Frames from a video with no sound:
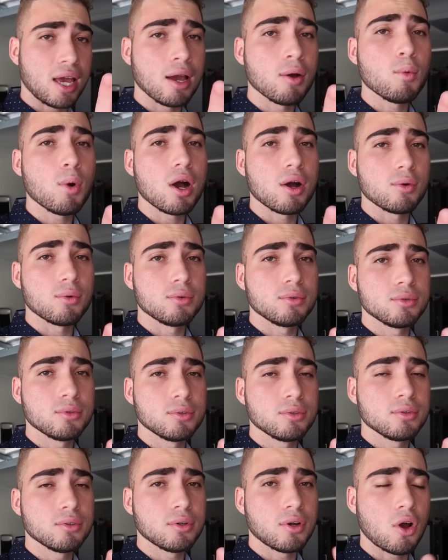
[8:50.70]
I won't.
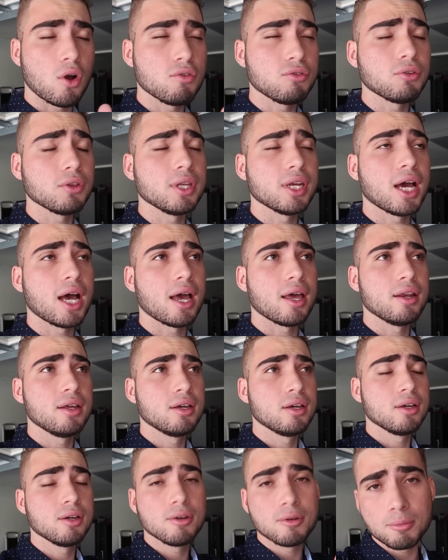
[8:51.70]
Hopefully not.
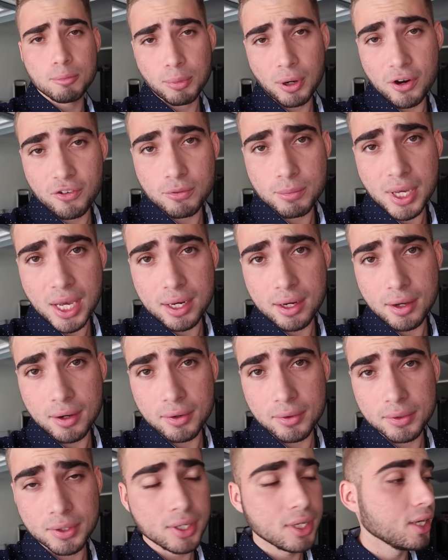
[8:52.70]
Pray for me I
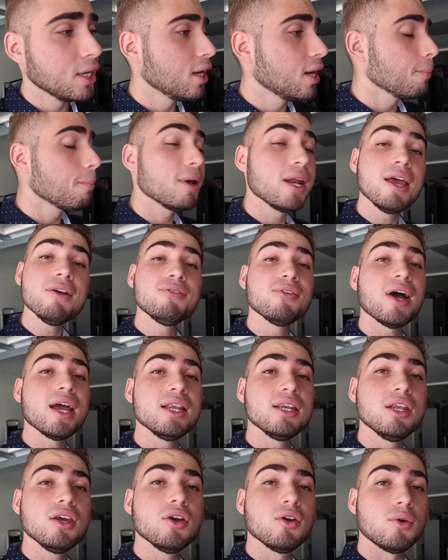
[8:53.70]
don't. But if I
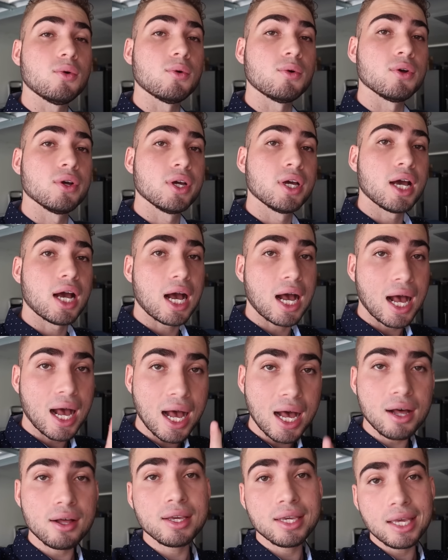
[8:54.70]
do,
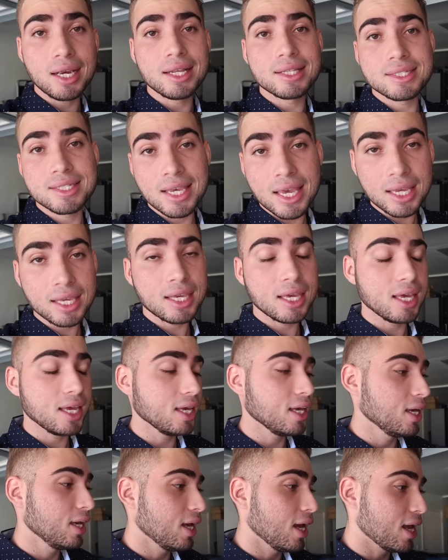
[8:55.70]
I'll get a
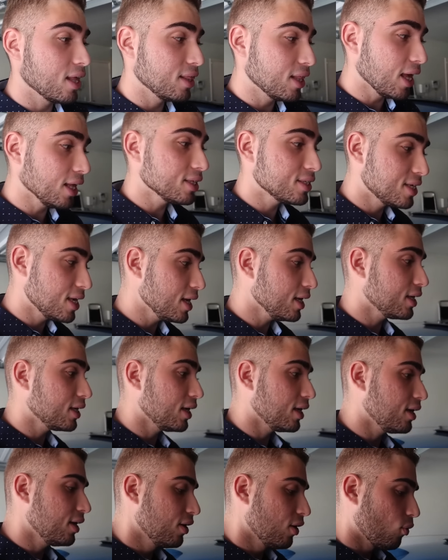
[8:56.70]
ticket, and that
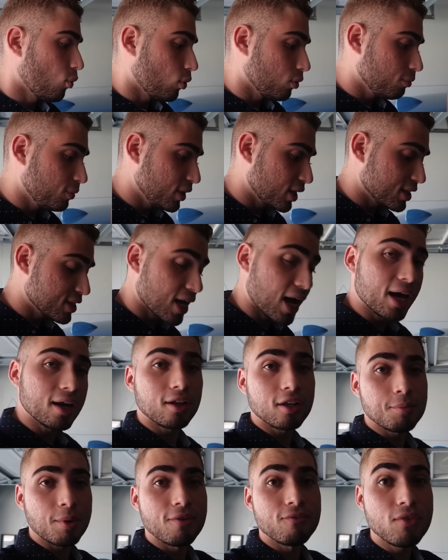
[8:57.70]
ticket will be the
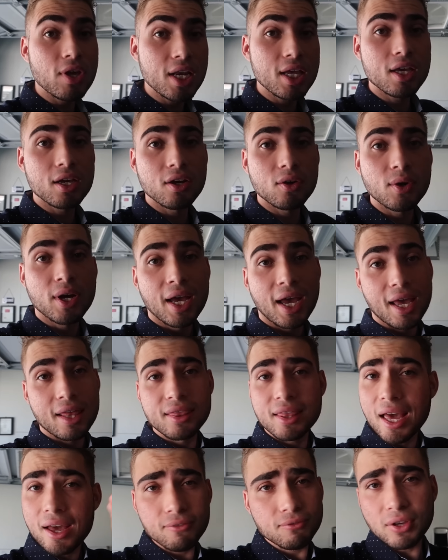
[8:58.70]
title of my video,
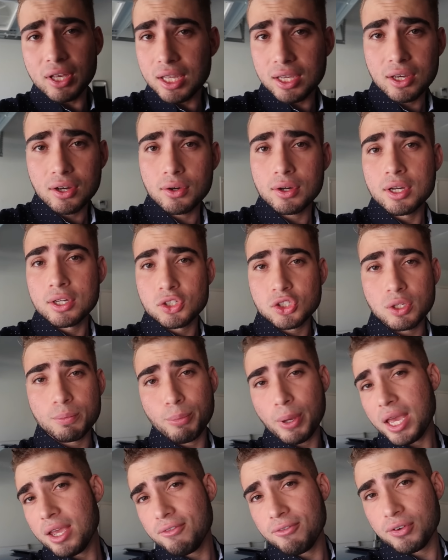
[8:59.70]
and that video
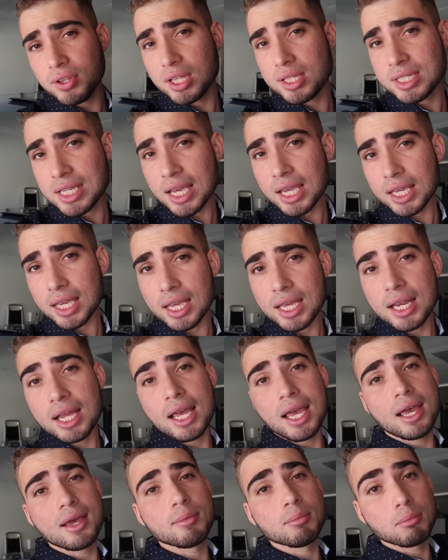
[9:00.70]
should pay for the ticket
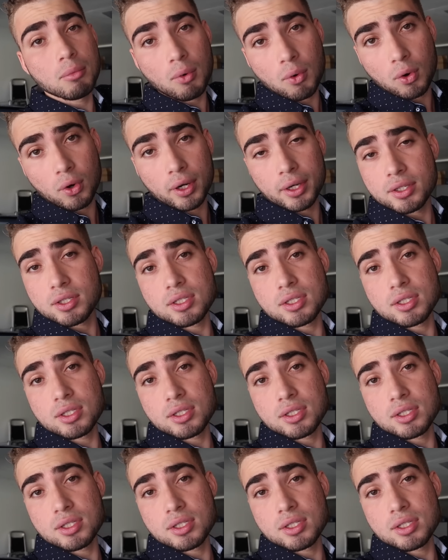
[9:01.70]
and more.